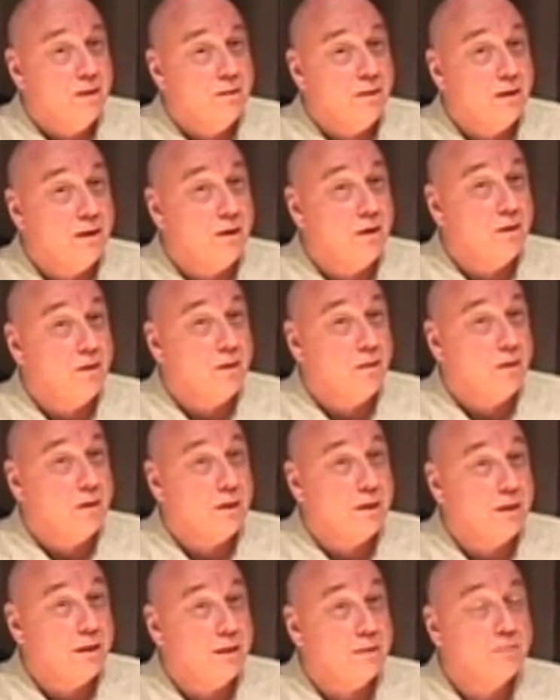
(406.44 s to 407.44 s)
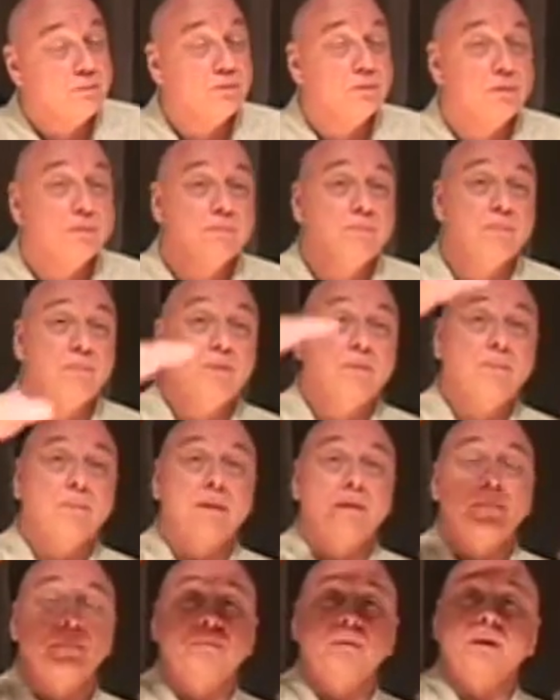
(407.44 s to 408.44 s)
That other thing that I was doing
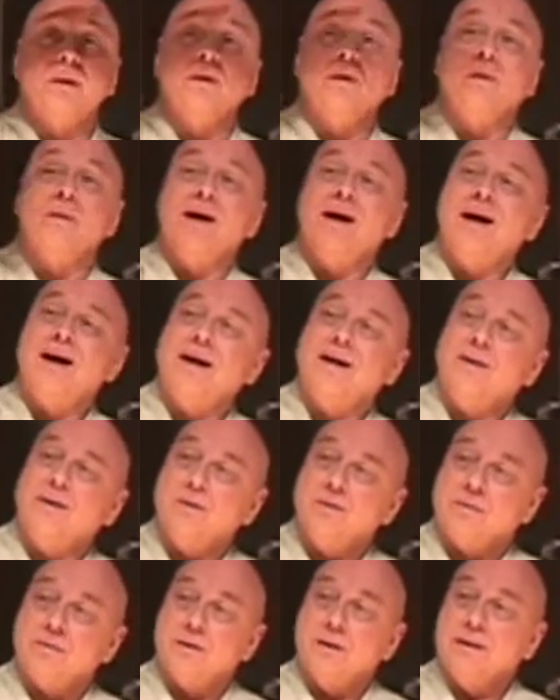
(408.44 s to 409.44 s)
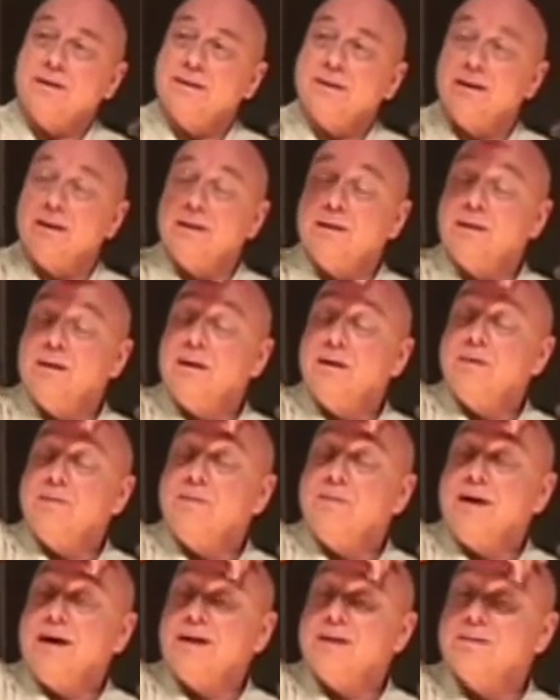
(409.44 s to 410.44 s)
about playing on the high notes like that,
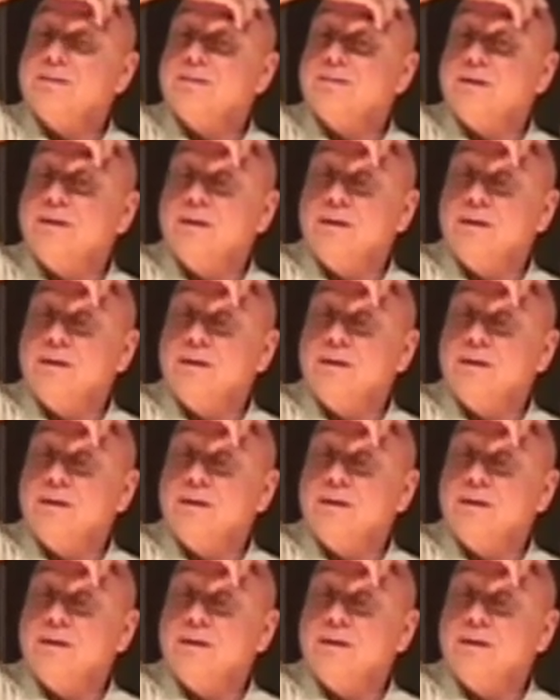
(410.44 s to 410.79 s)
that's